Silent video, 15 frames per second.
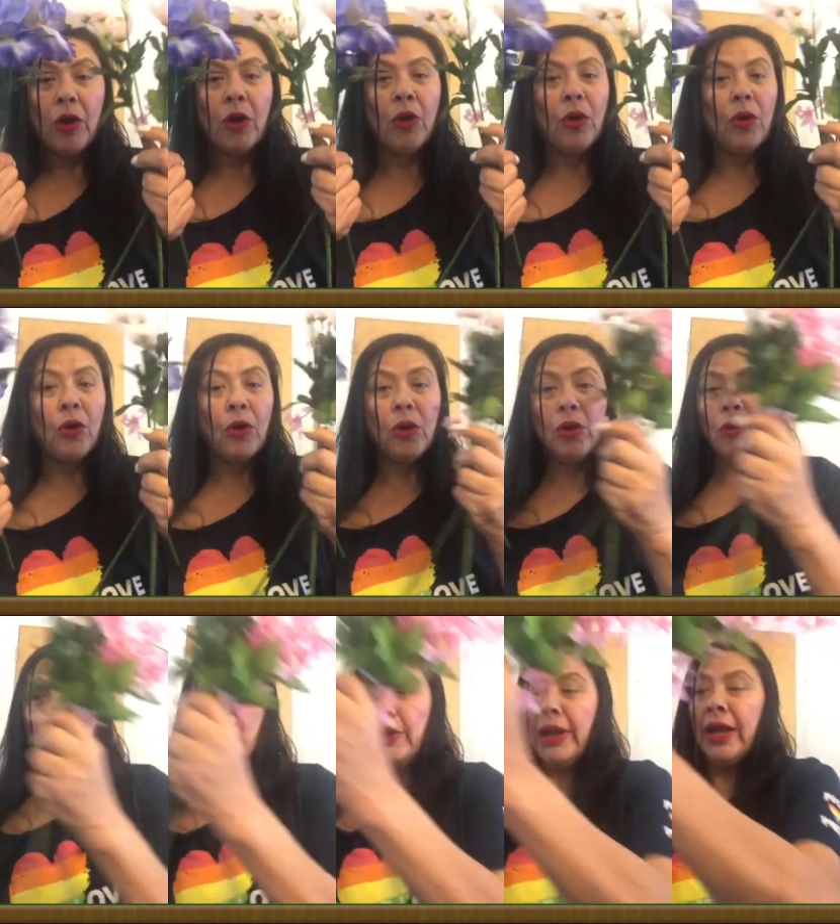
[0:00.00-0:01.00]
all
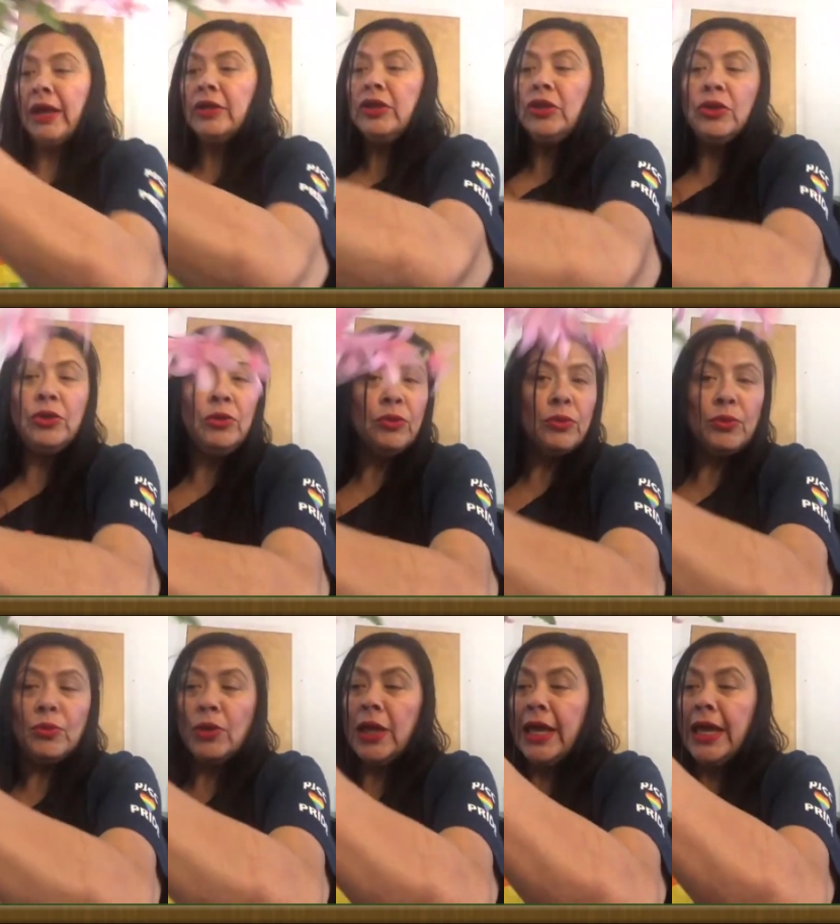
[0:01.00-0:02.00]
around
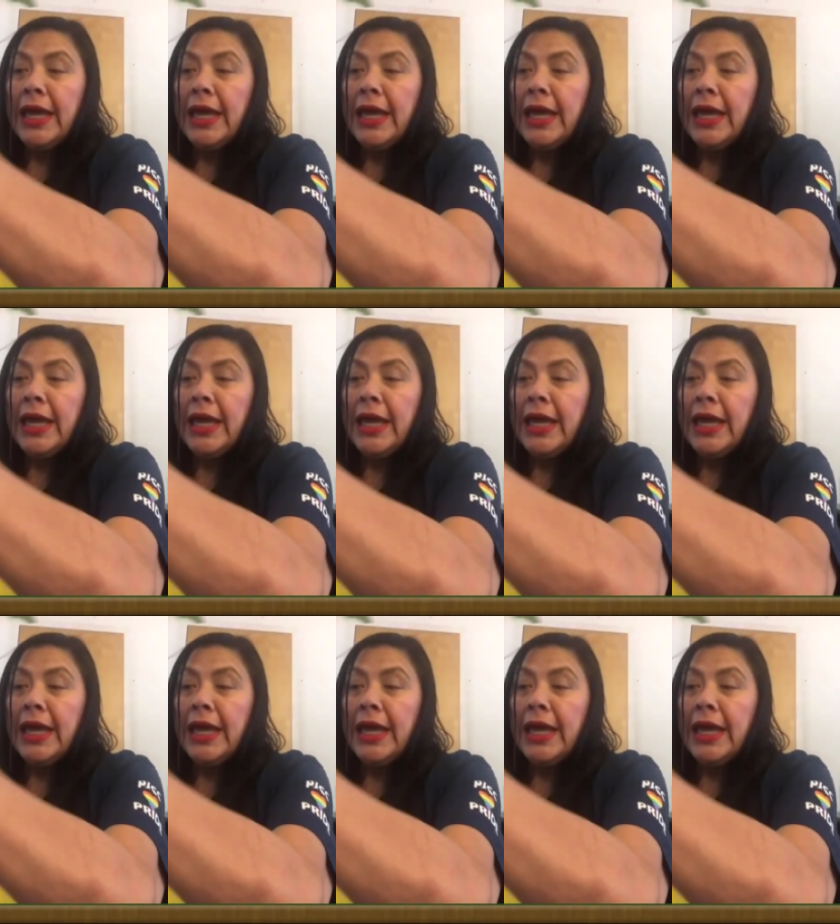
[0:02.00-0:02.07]
you.